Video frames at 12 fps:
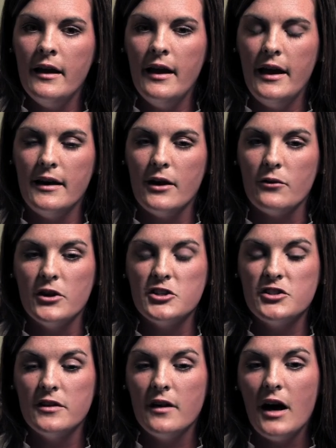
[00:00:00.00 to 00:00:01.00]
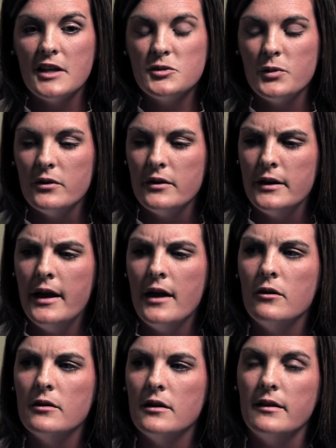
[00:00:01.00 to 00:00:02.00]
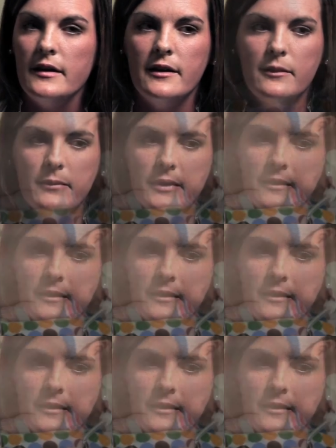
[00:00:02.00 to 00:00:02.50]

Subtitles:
And I rushed to the hospital and held a limp,